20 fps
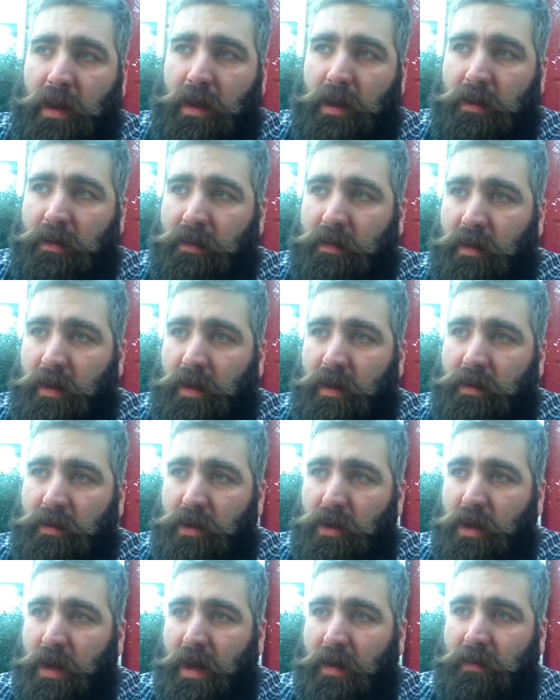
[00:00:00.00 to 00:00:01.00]
It's
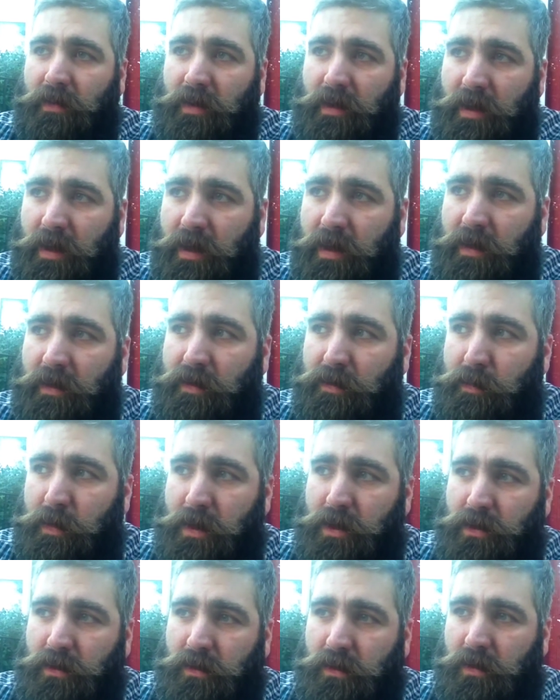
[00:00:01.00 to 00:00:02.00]
so you'd have to get a
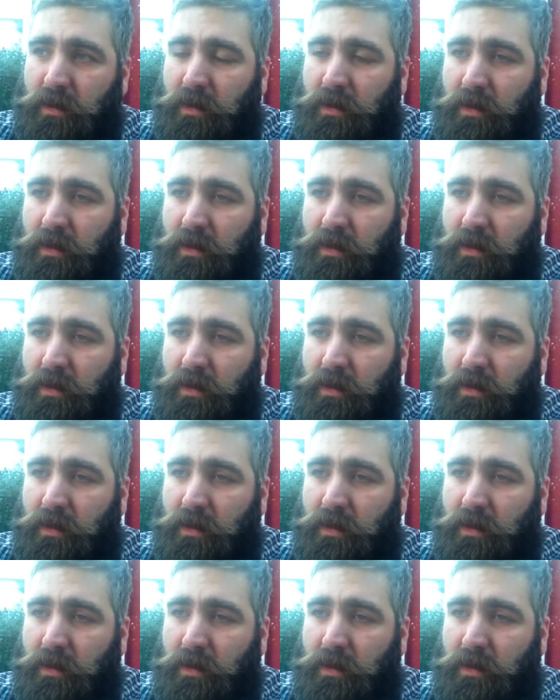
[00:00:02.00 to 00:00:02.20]
special